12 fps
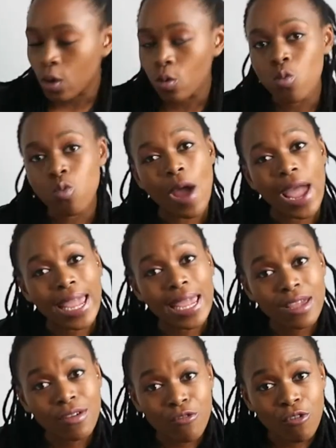
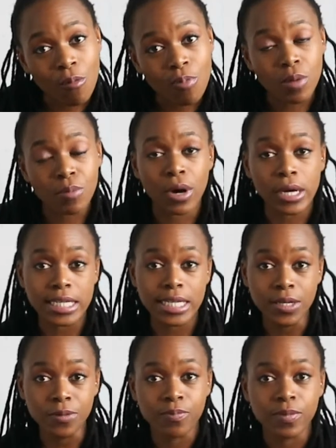away from the
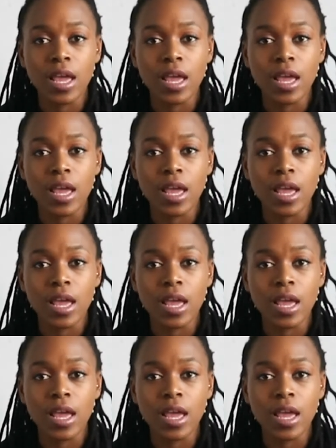body